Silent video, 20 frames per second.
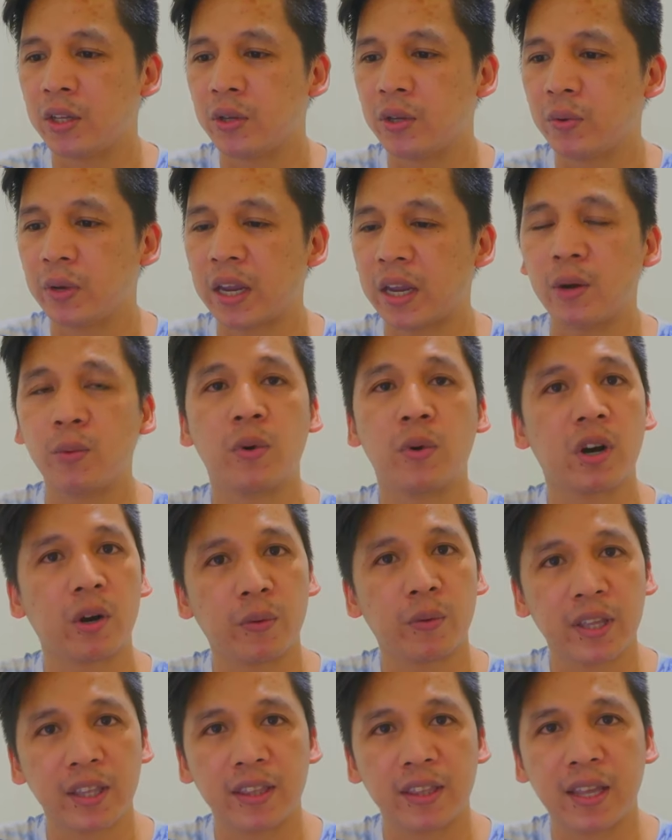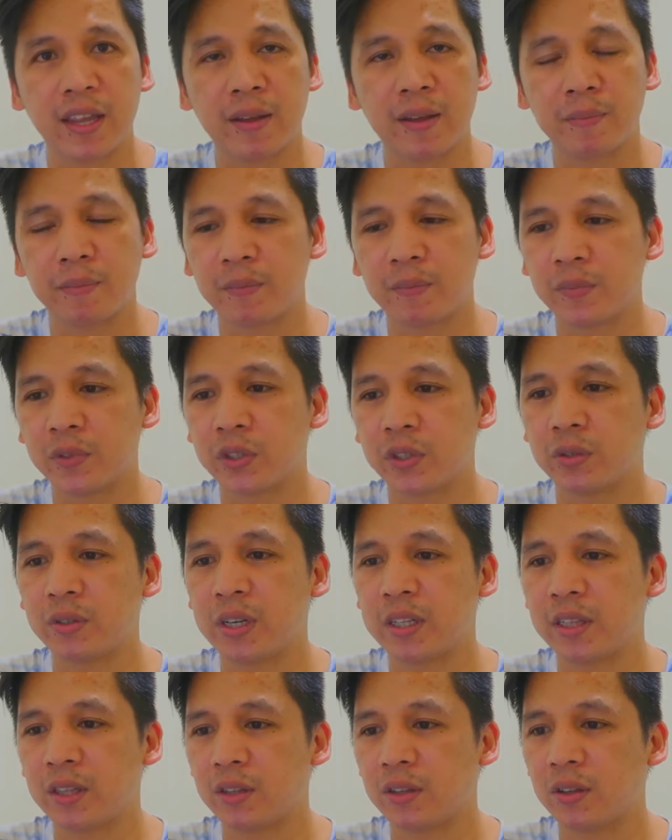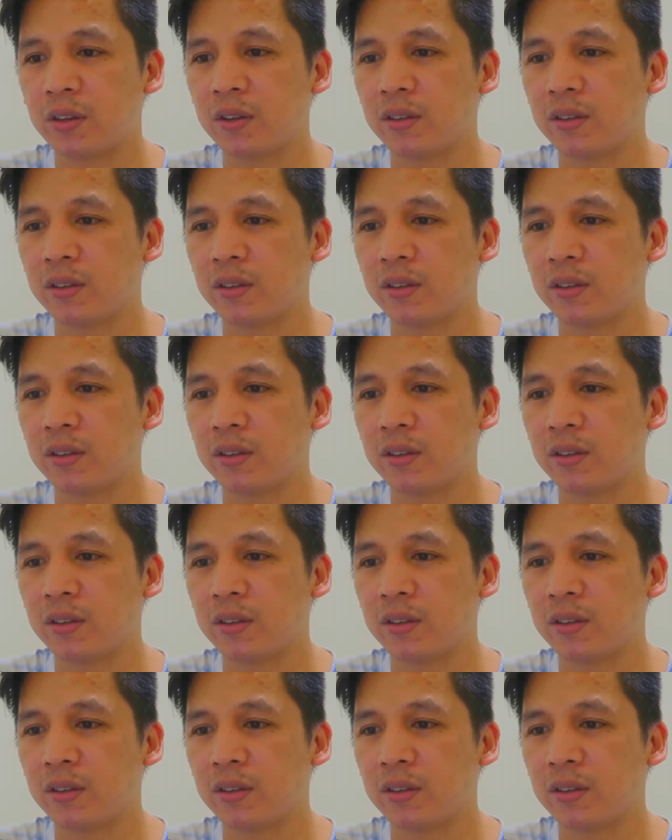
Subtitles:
you can work with them so that